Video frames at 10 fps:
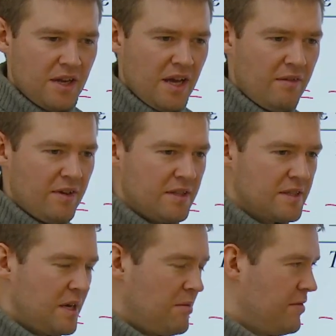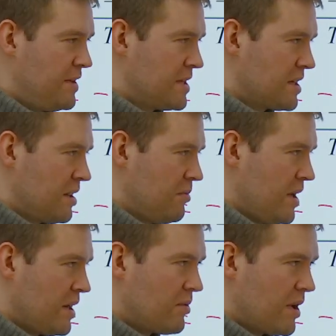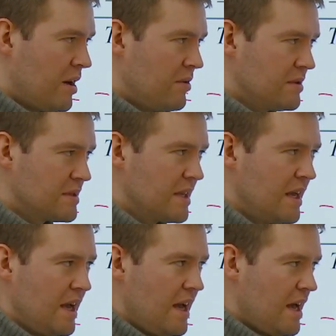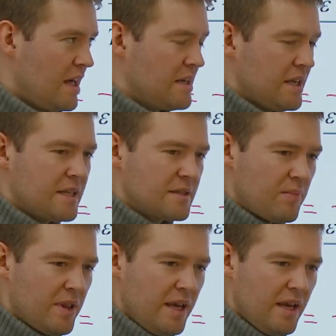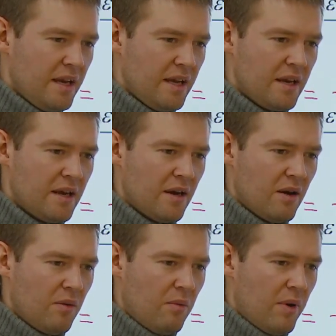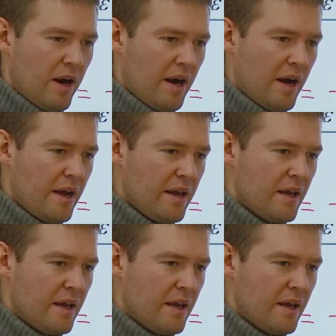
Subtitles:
having some physical backgrounds and explaining why